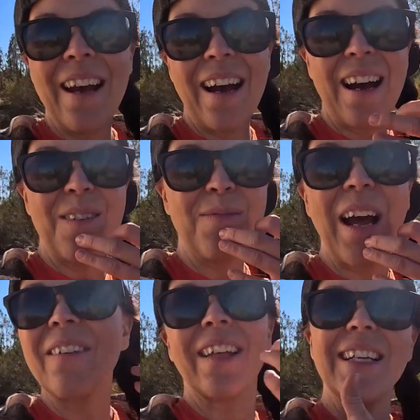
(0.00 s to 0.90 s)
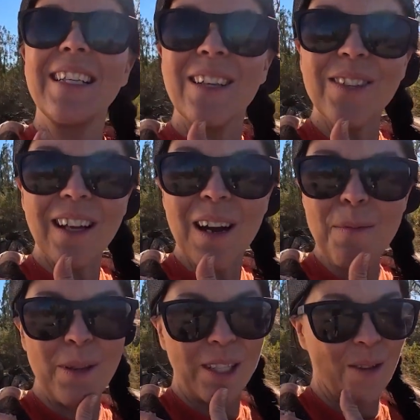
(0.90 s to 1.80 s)
not realizing there was a
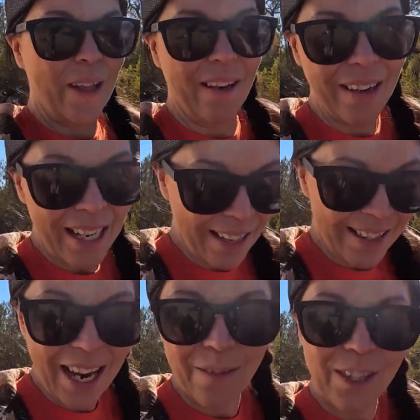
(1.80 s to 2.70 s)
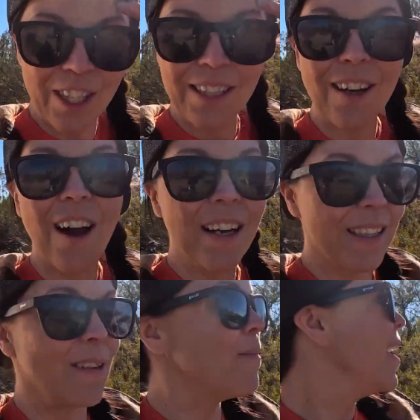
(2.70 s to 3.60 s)
composting toilet right outside, which is
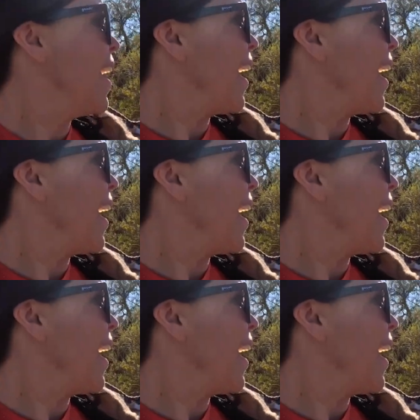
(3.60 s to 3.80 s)
awesome.